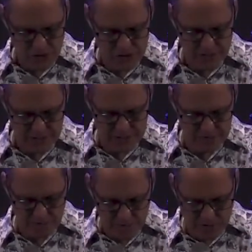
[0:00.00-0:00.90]
six,
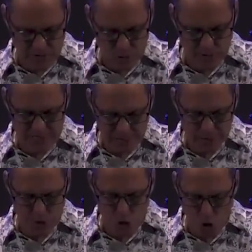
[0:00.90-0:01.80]
therefore take up the
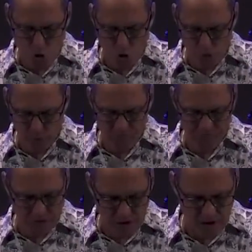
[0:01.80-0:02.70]
whole armor of
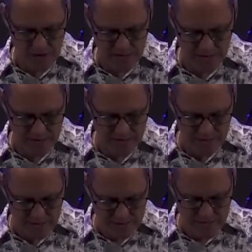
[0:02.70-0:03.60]
God
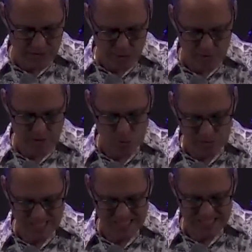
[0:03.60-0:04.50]
that you may
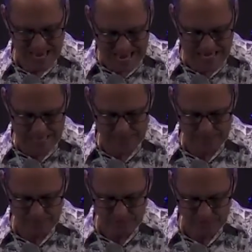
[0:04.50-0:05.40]
withstand
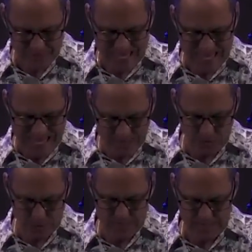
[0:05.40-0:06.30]
the
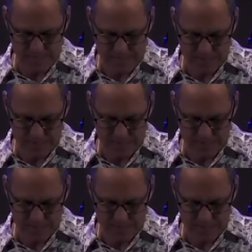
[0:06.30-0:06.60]
evil day,